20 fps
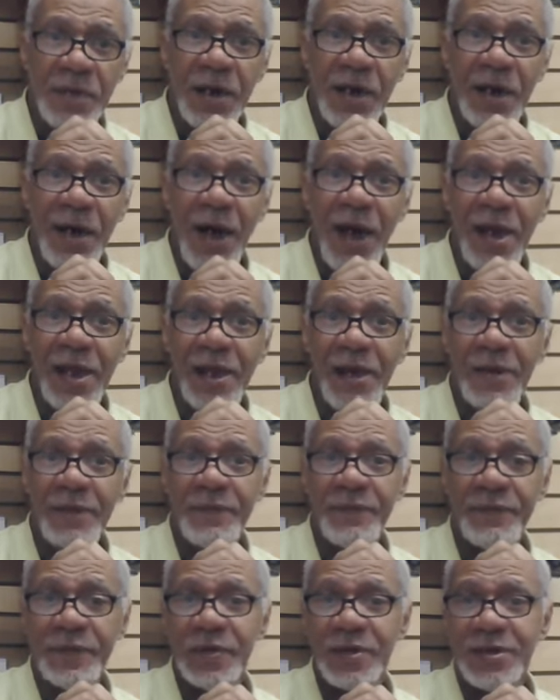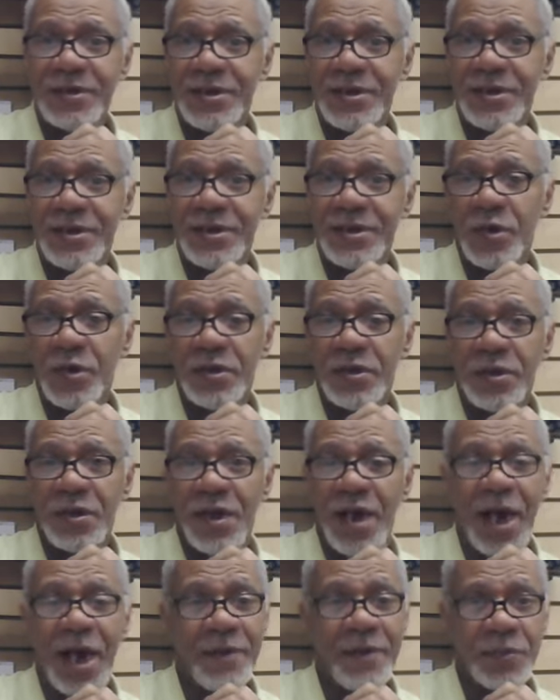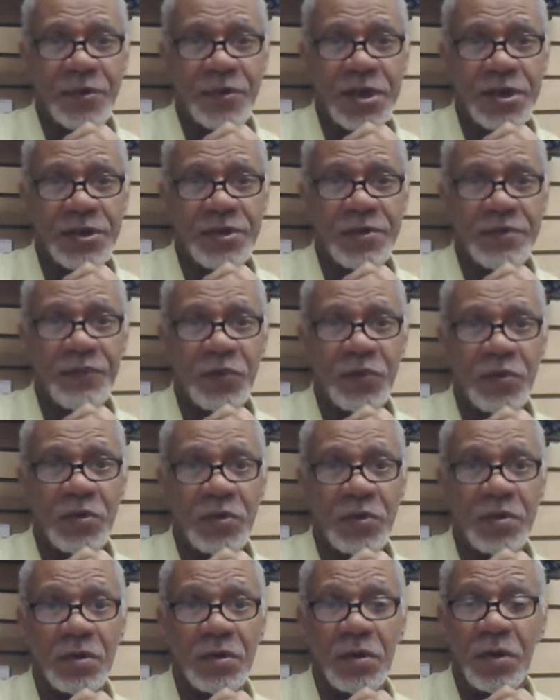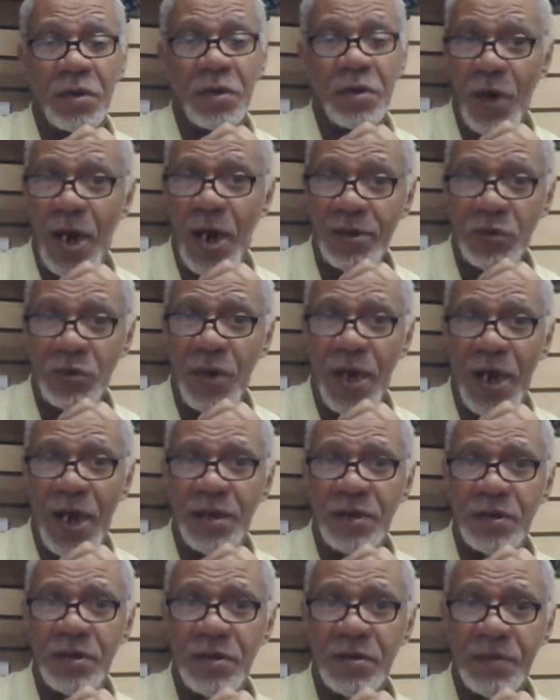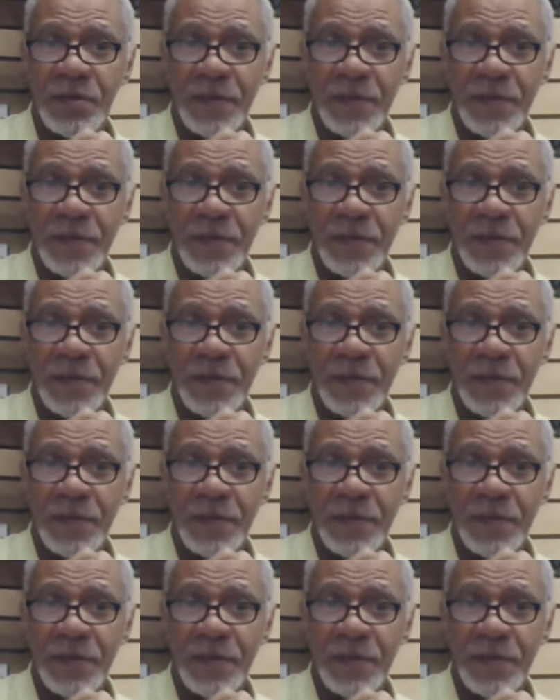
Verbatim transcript: I have dealt with hypertension for quite a while.